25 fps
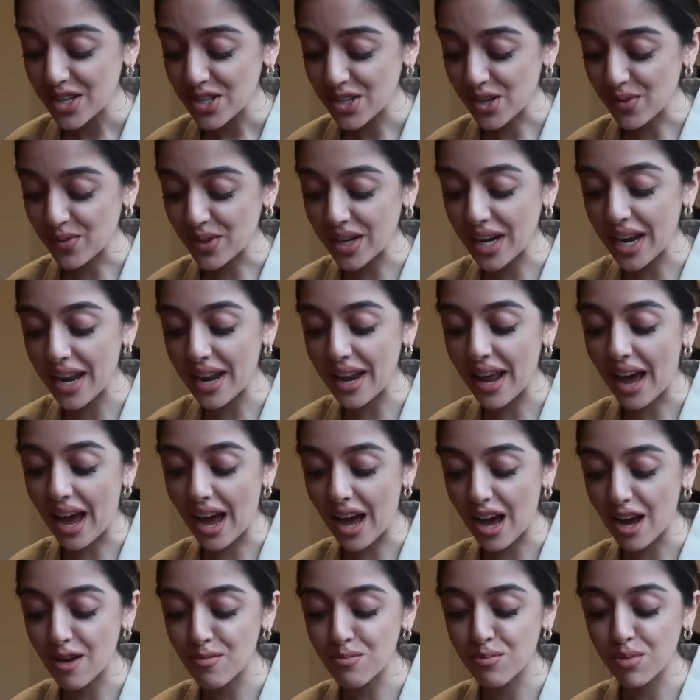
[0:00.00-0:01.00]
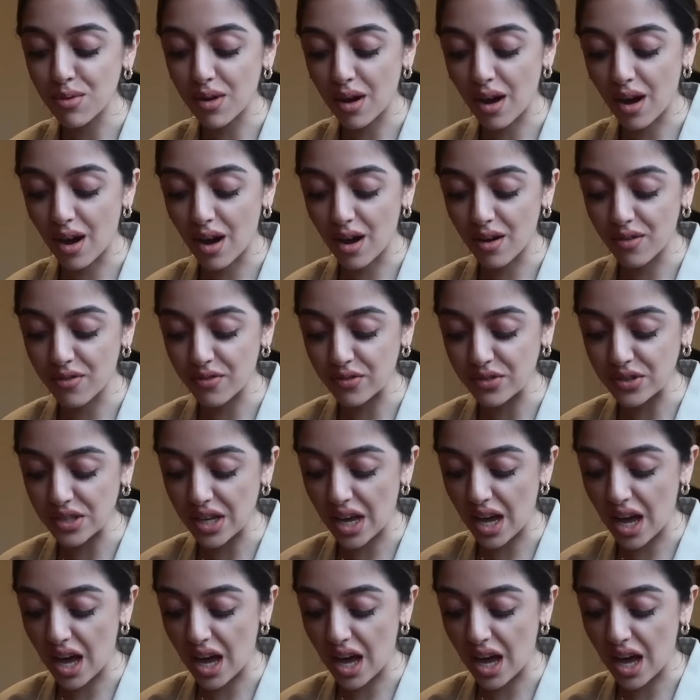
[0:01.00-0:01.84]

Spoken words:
So I'm gonna nap after,